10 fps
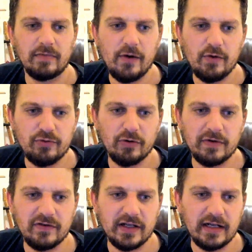I would probably
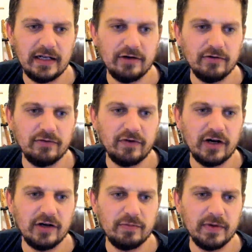stay clear of
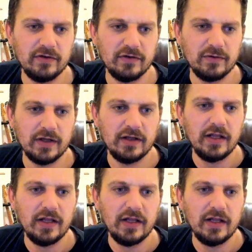Fran Lopez as well.